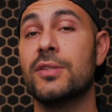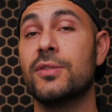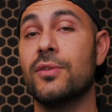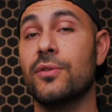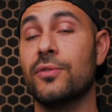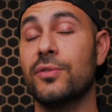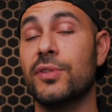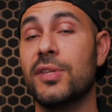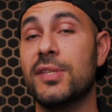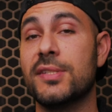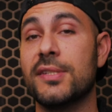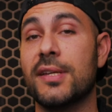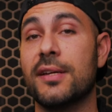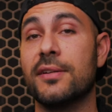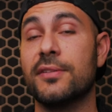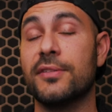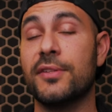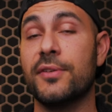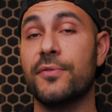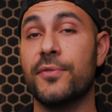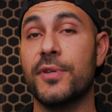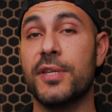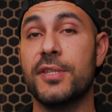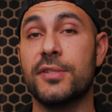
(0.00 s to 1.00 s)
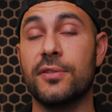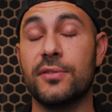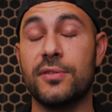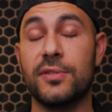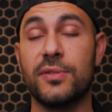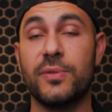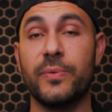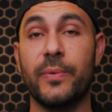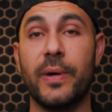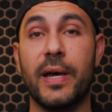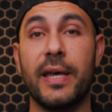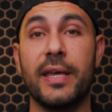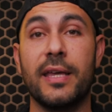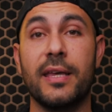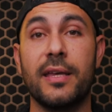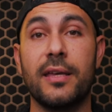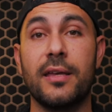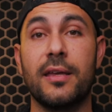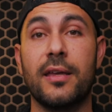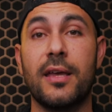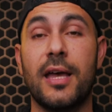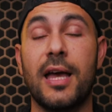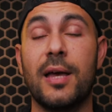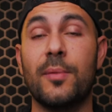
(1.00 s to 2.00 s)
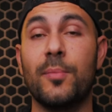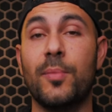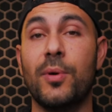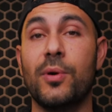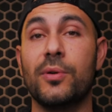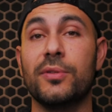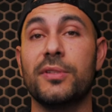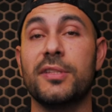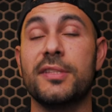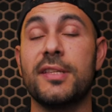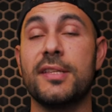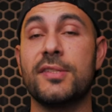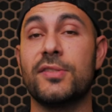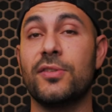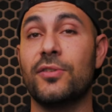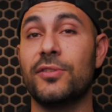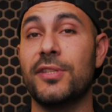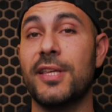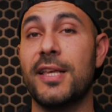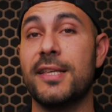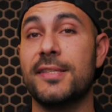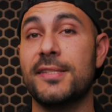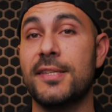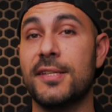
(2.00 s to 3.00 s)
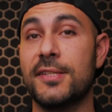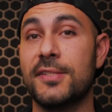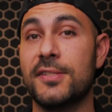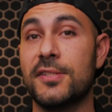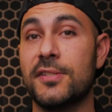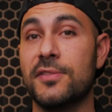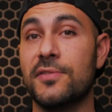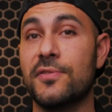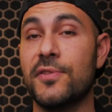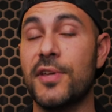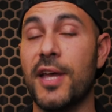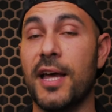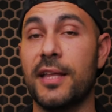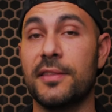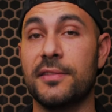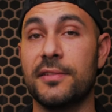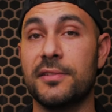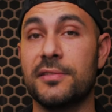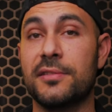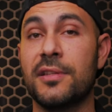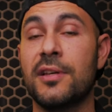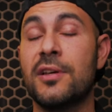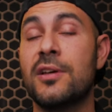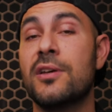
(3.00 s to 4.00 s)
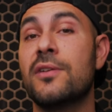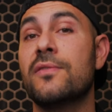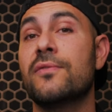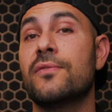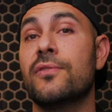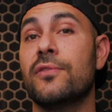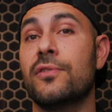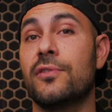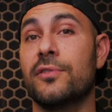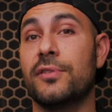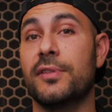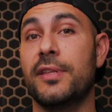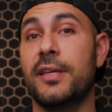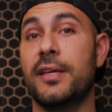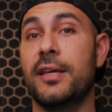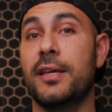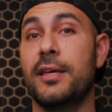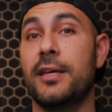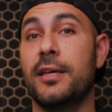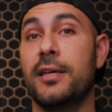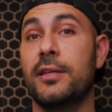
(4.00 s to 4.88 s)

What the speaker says: So these are the reasons why I bought the Sony a6300 for the